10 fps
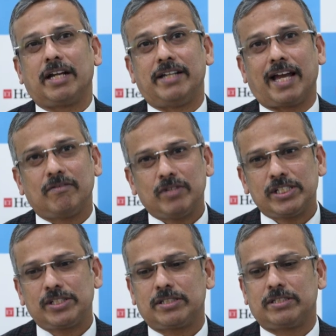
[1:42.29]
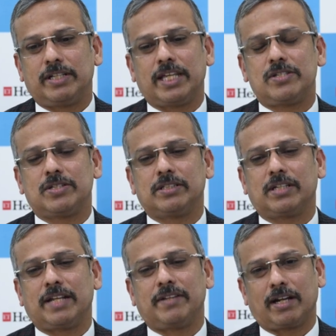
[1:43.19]
diverse nature,
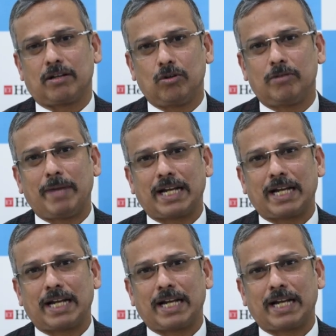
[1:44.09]
and there are good